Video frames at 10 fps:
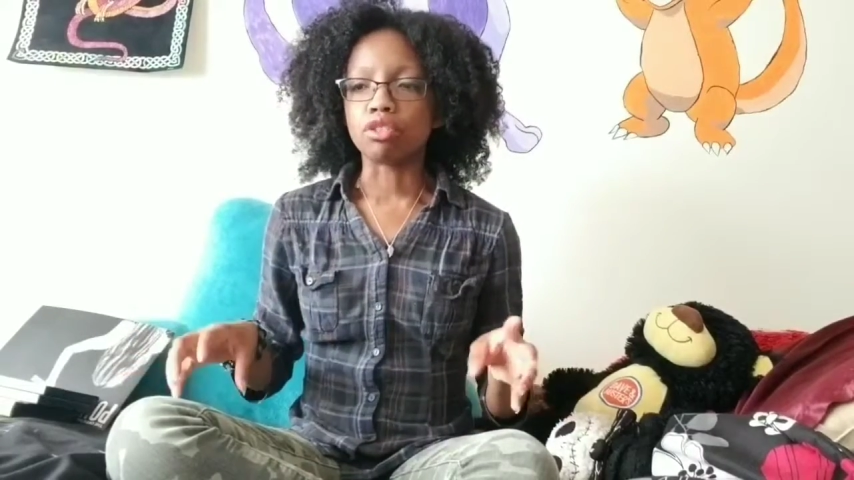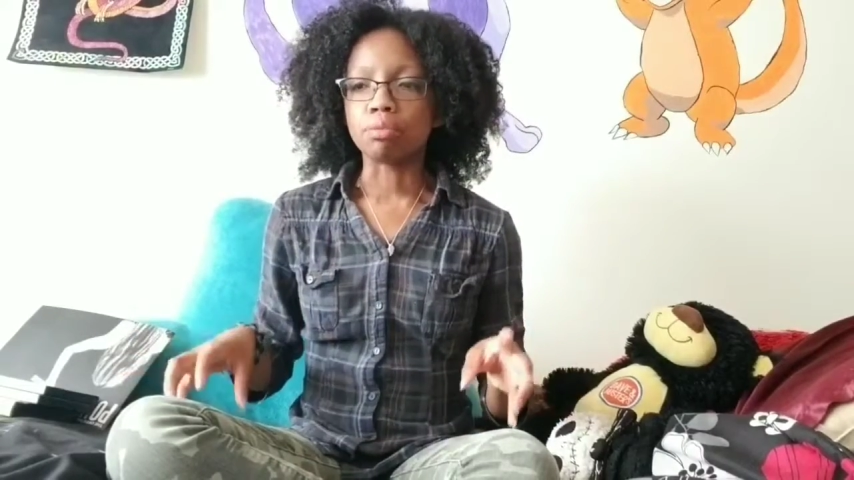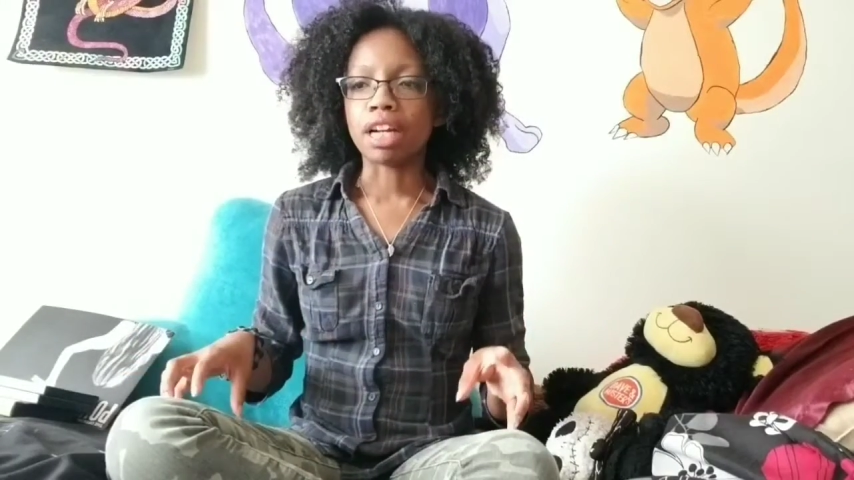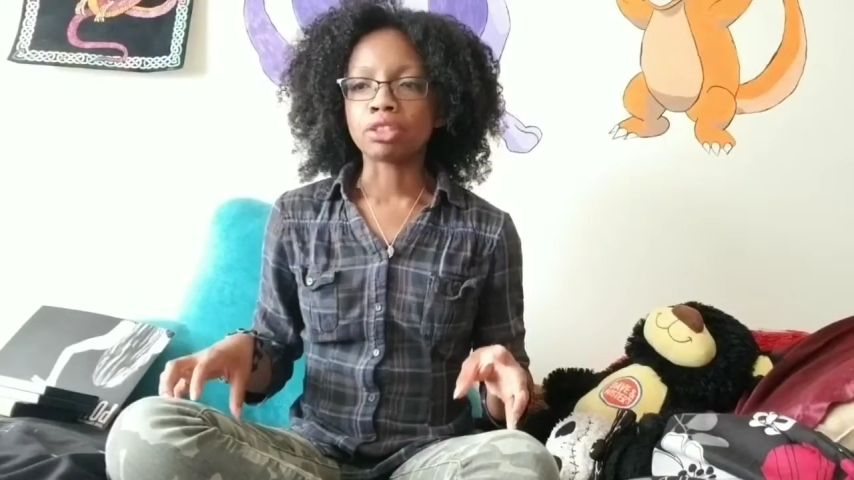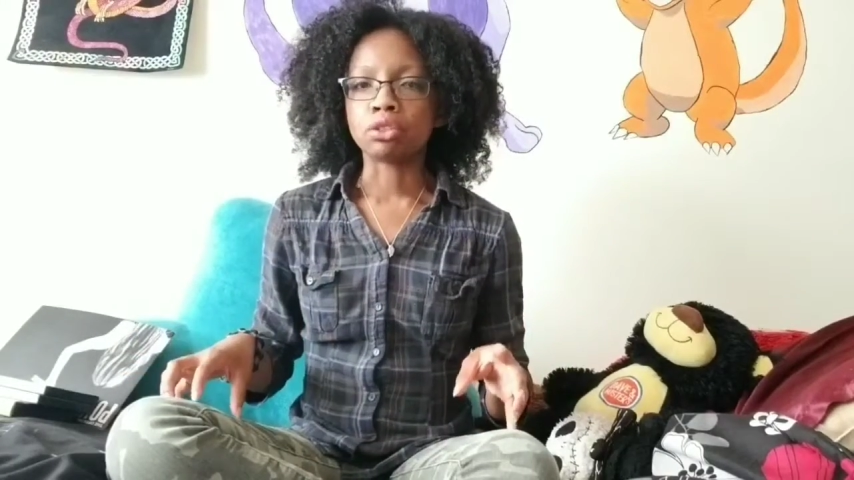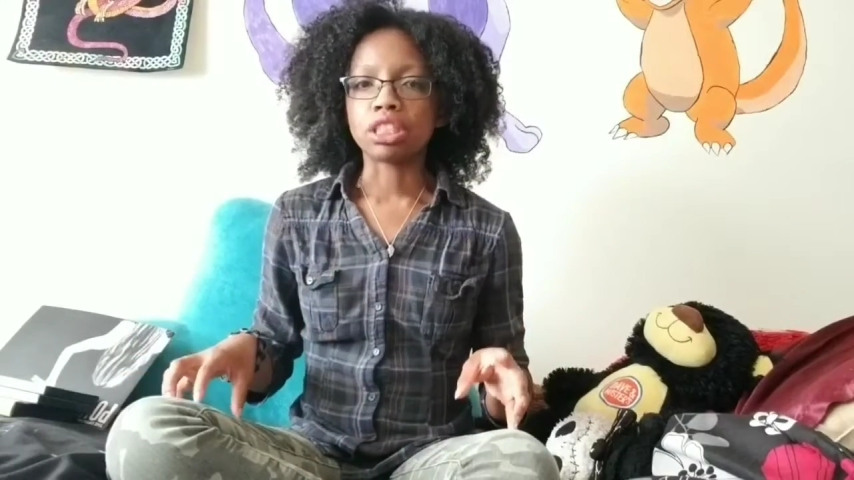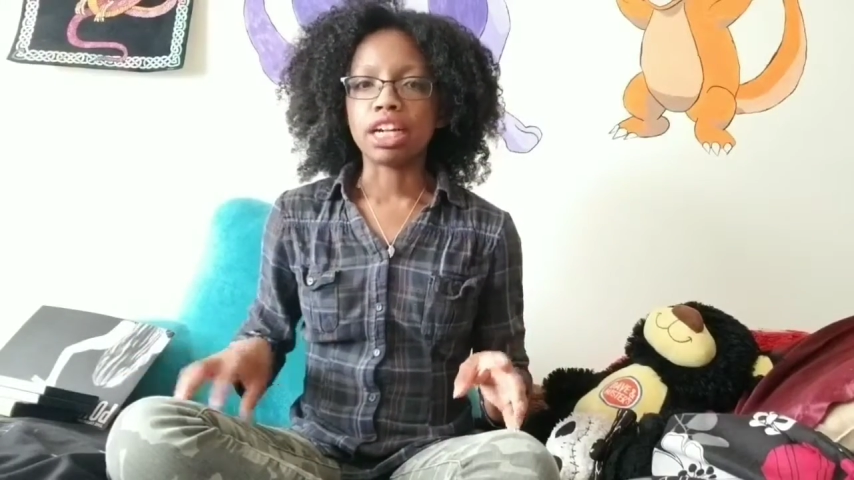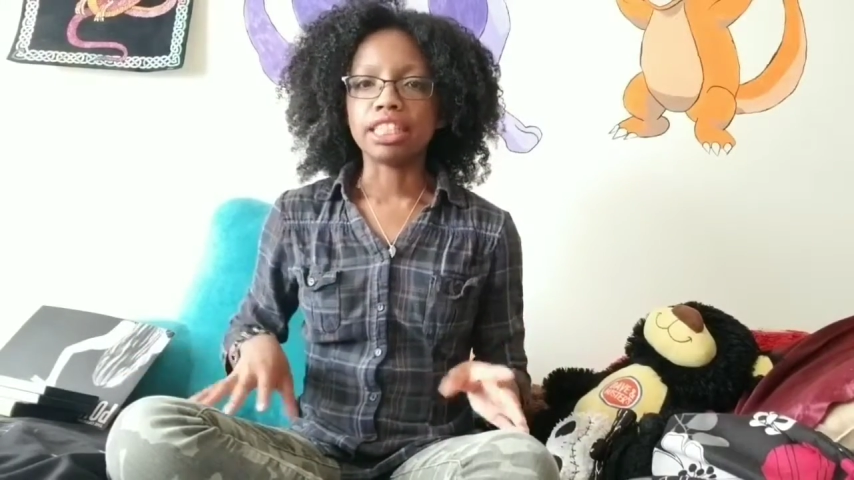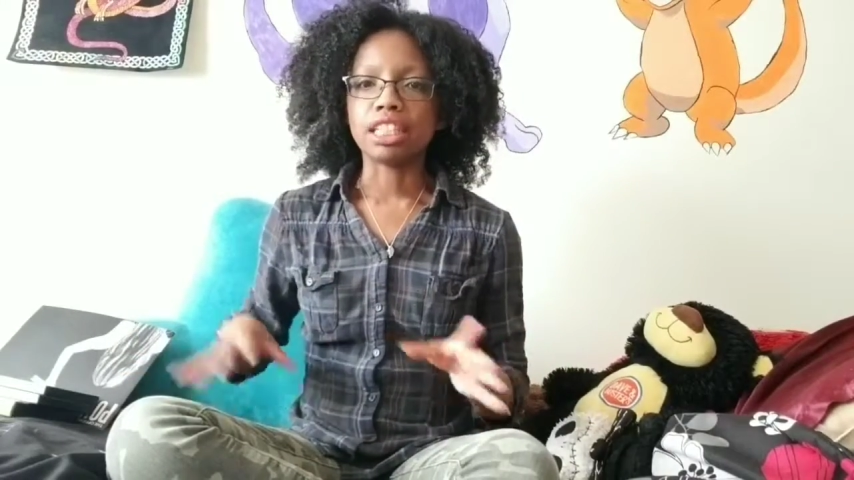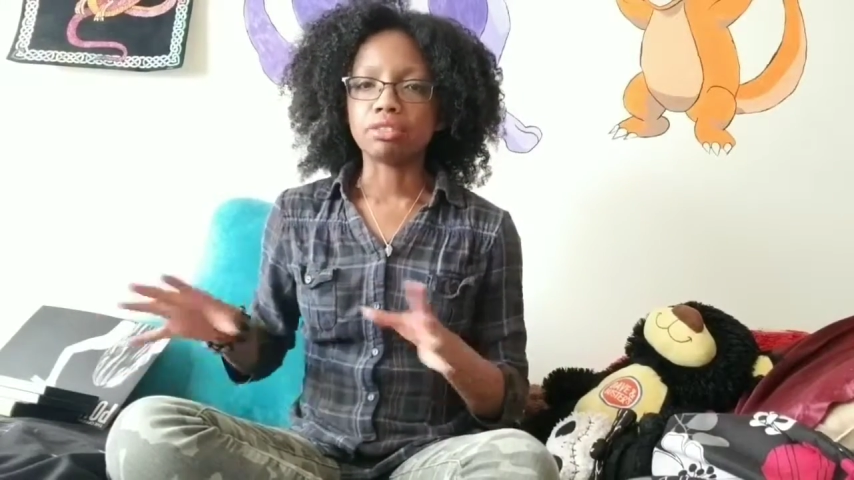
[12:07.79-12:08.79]
group
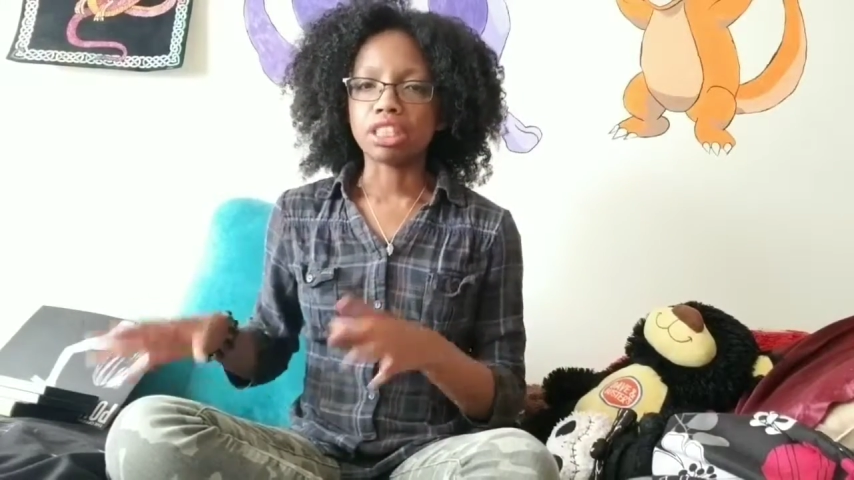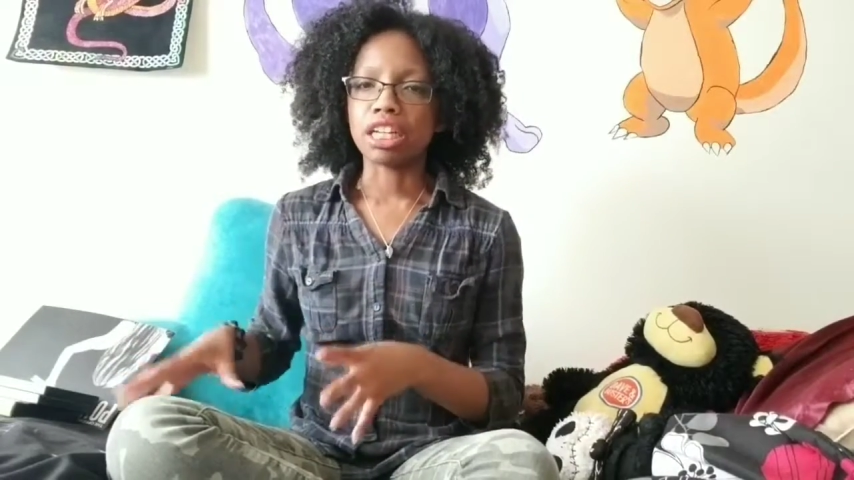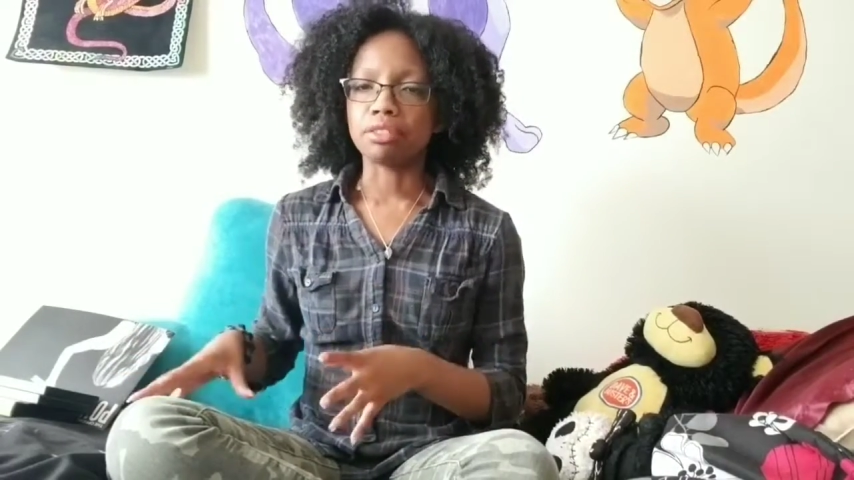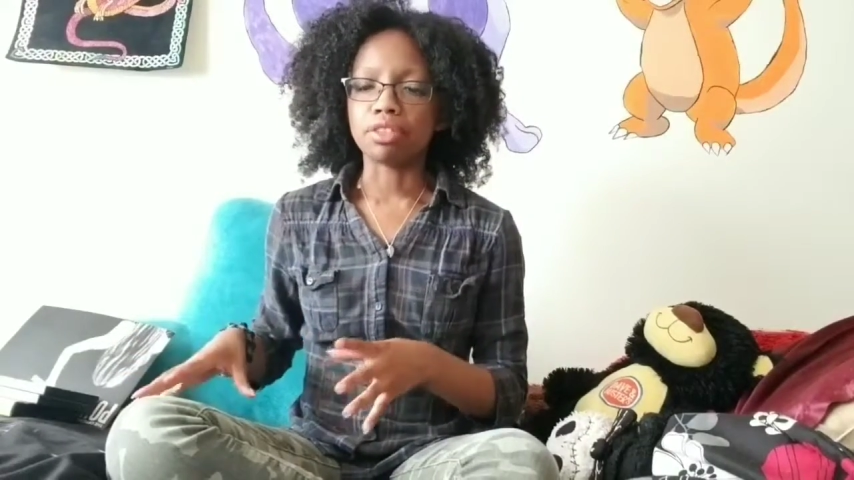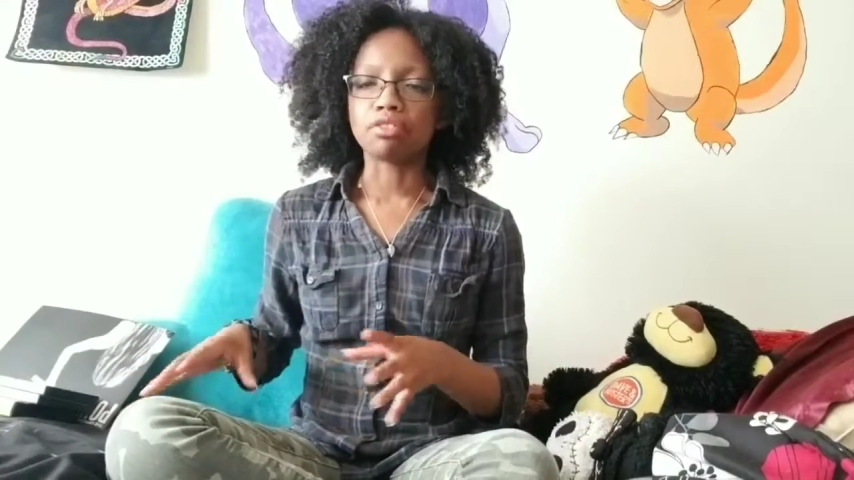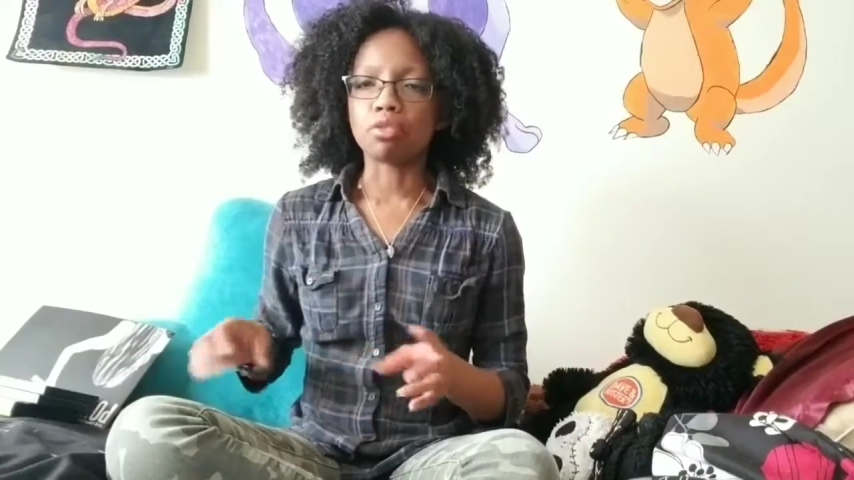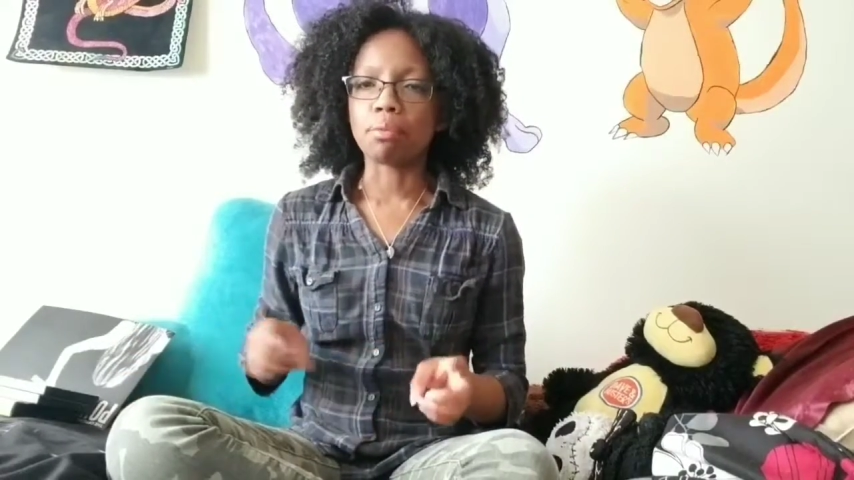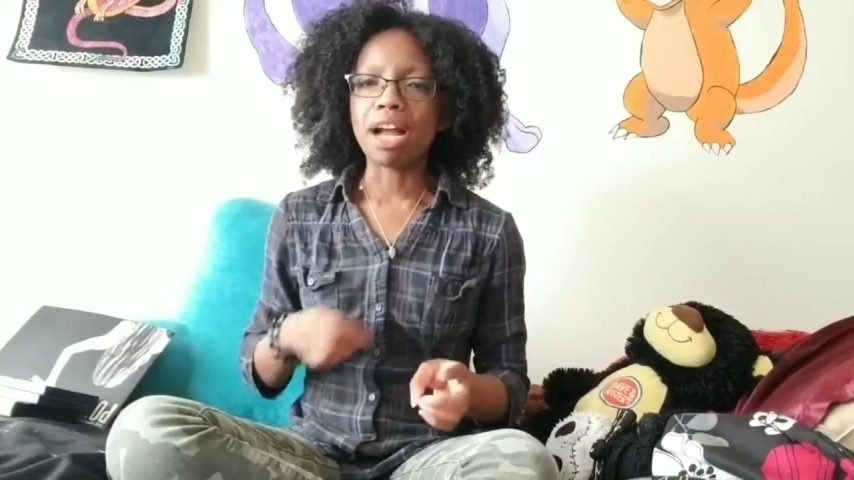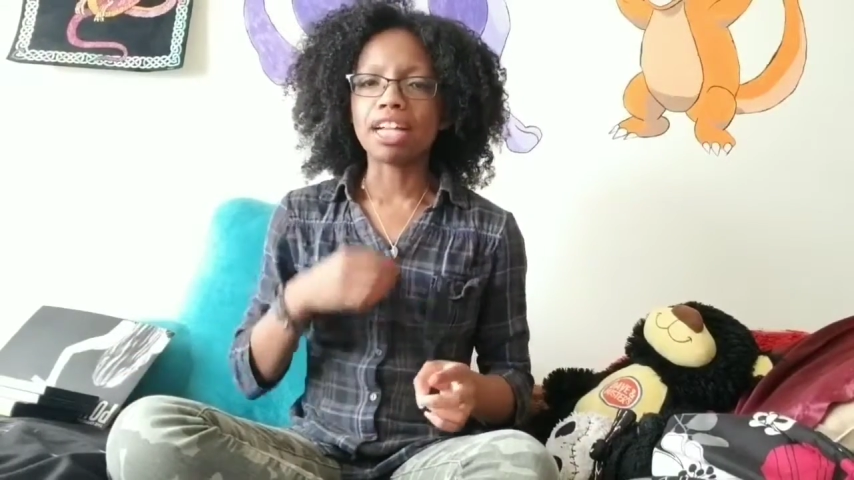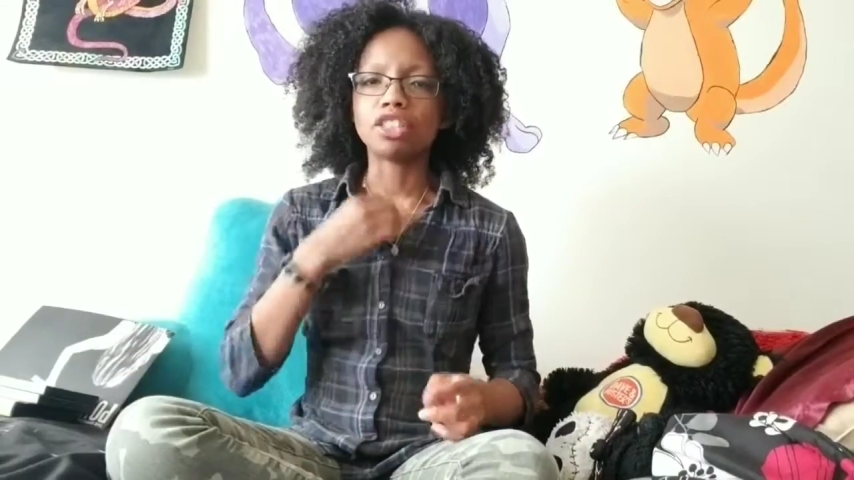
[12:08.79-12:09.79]
exercise outside of your
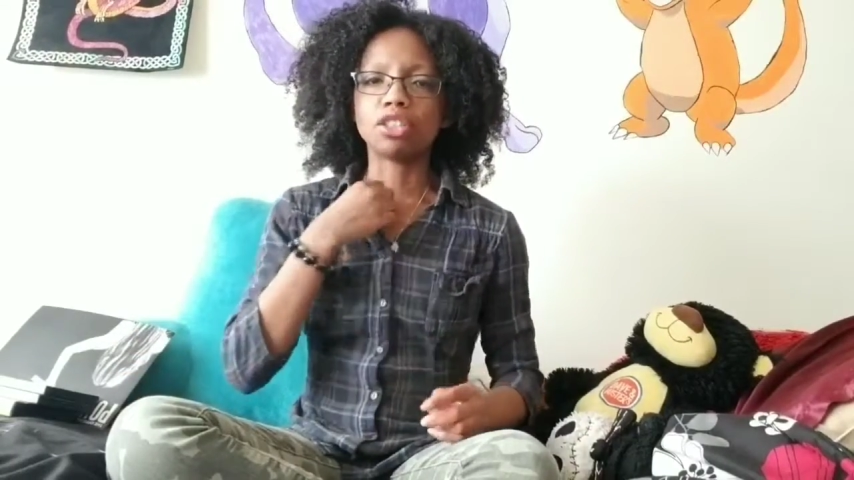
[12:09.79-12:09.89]
format.